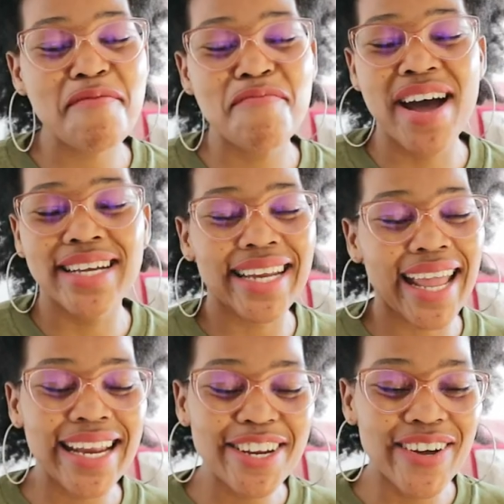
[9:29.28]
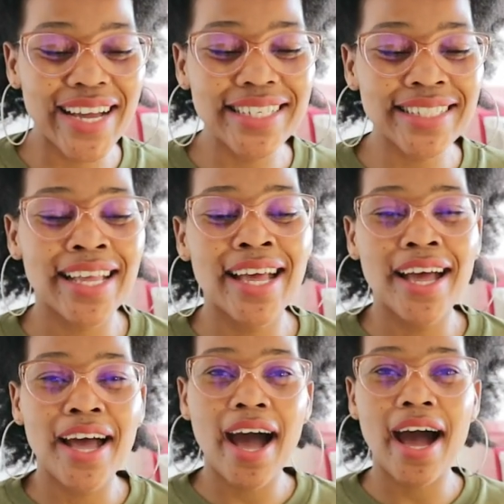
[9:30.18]
but anyways
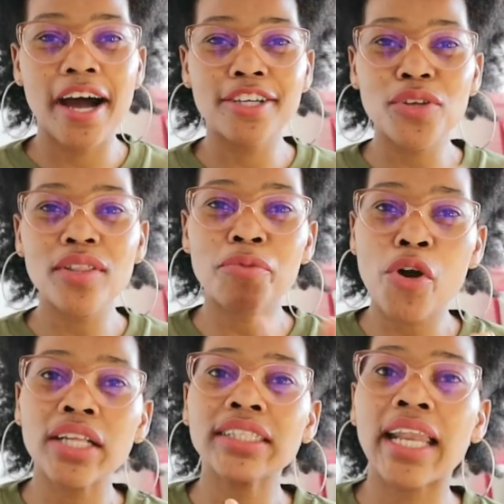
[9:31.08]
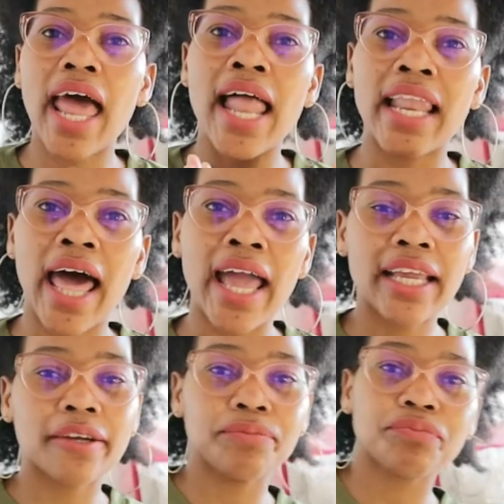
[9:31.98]
uh, so the product that i like